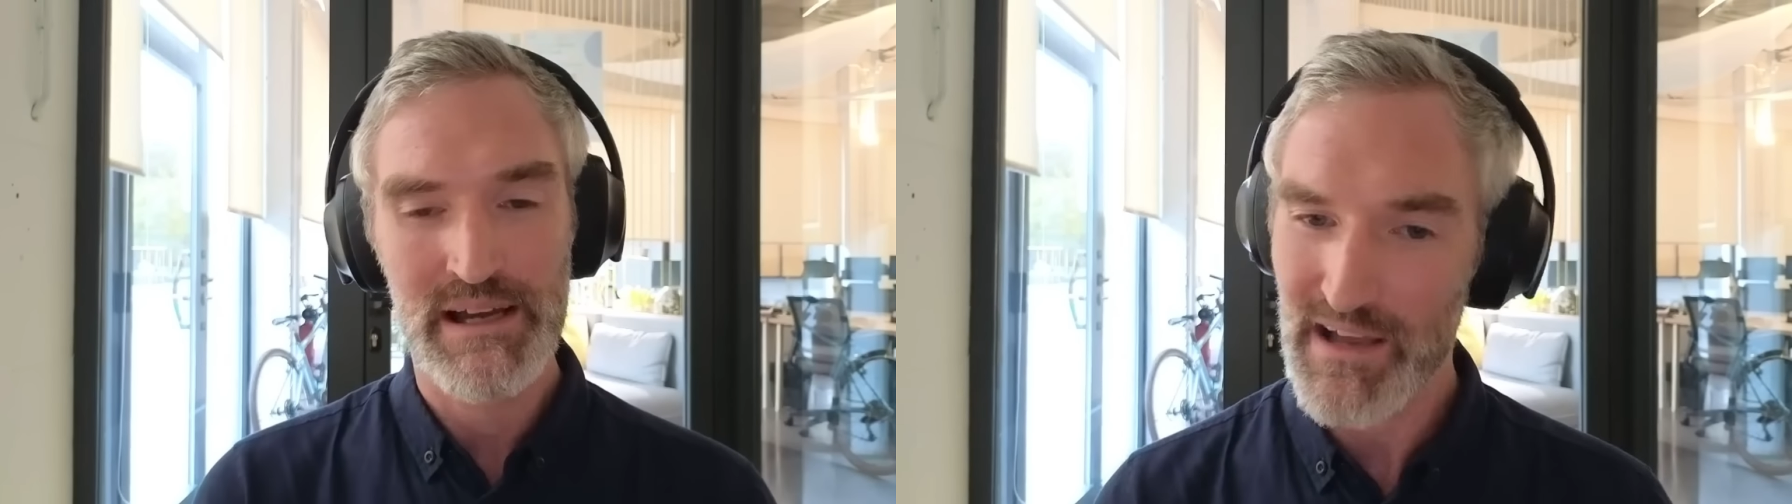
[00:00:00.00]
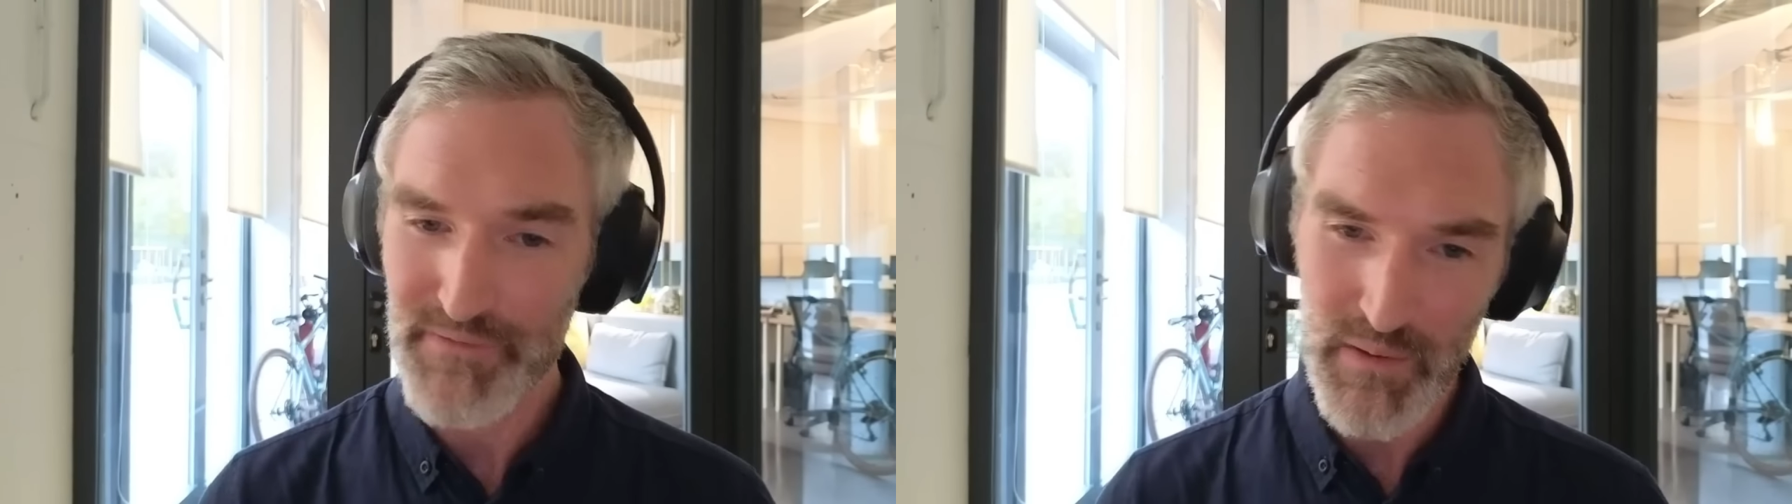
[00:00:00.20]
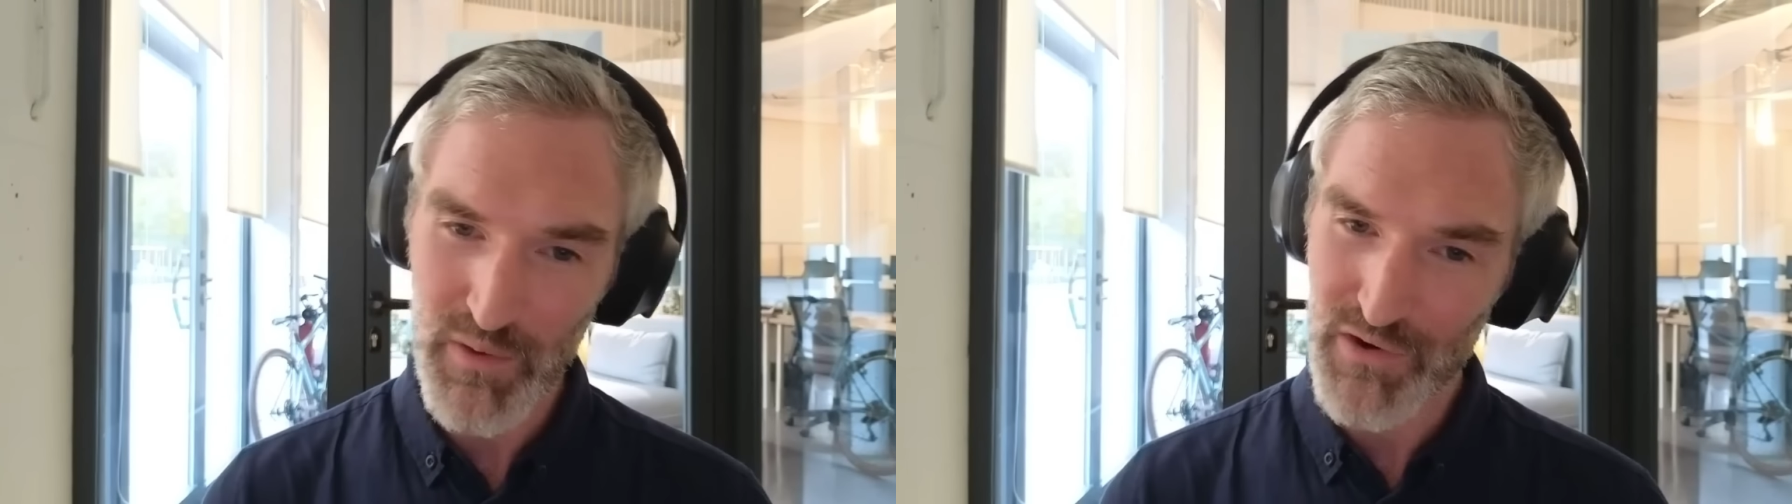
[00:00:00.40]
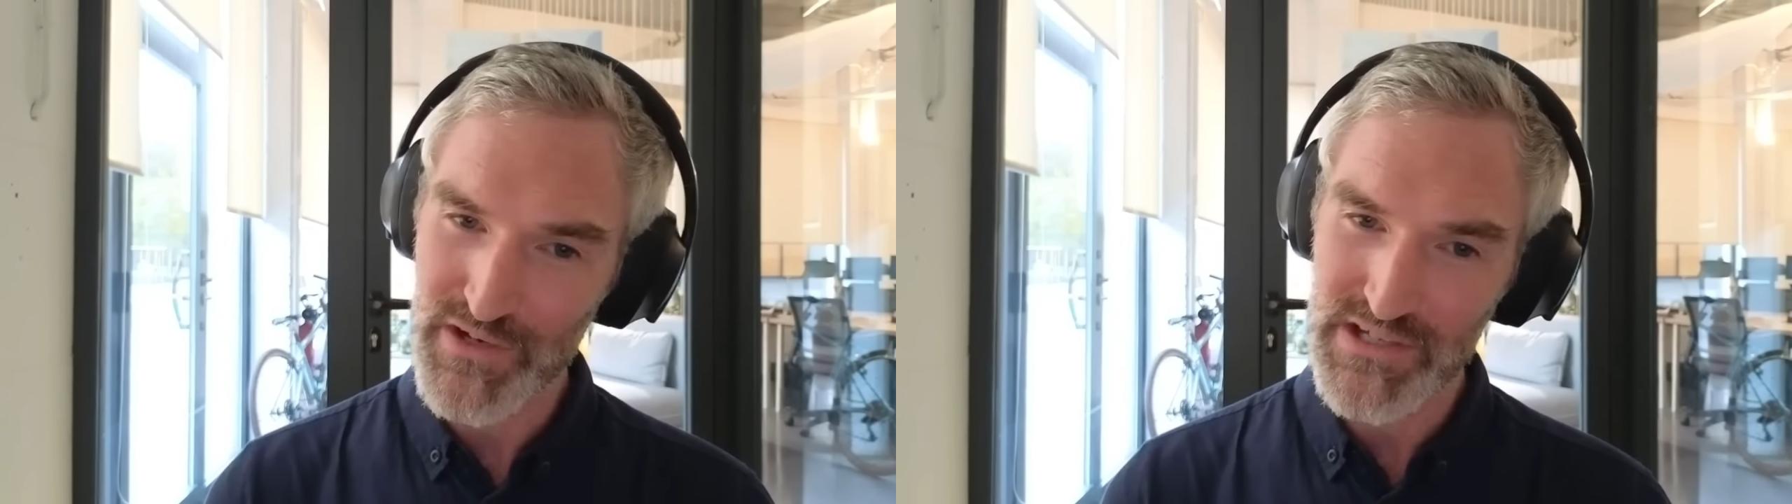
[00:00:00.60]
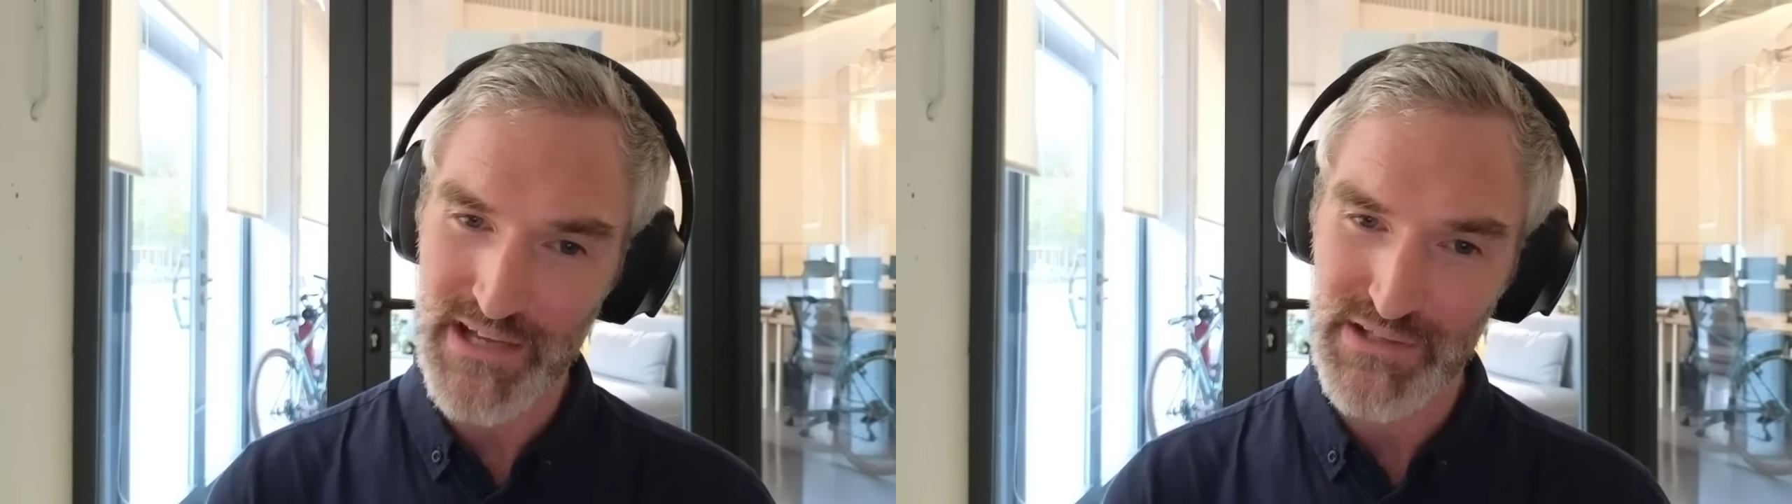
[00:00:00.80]
If they want to
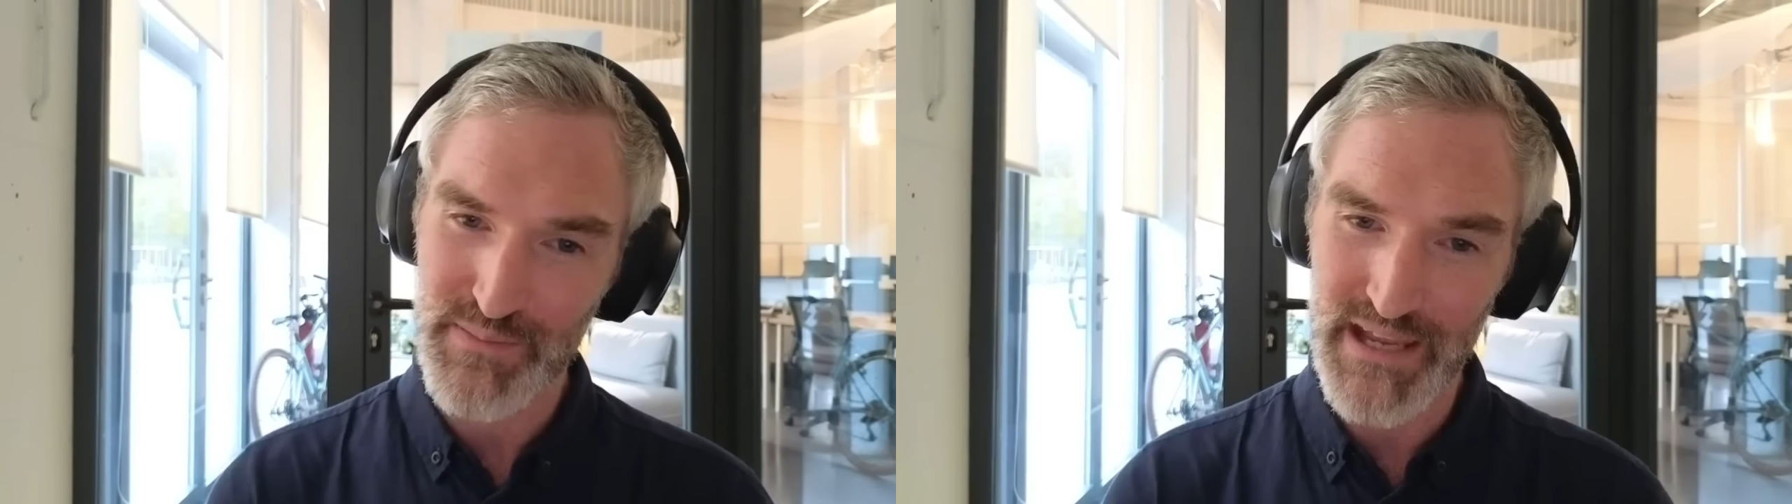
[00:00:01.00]
reach out to